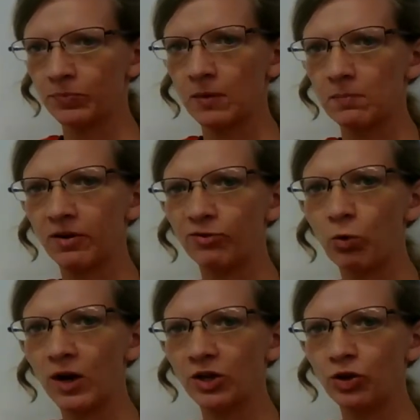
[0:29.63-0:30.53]

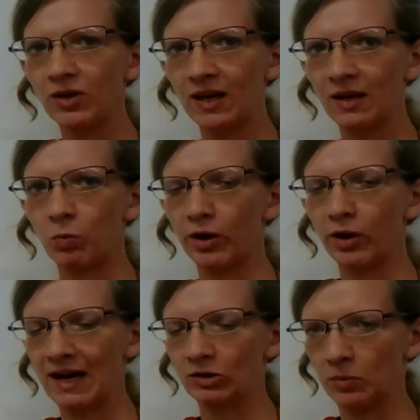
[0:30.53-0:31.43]
before you can work
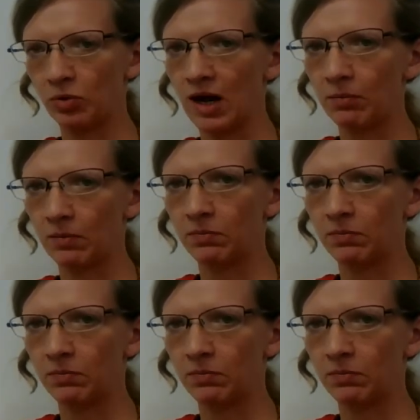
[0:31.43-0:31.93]
out the problem,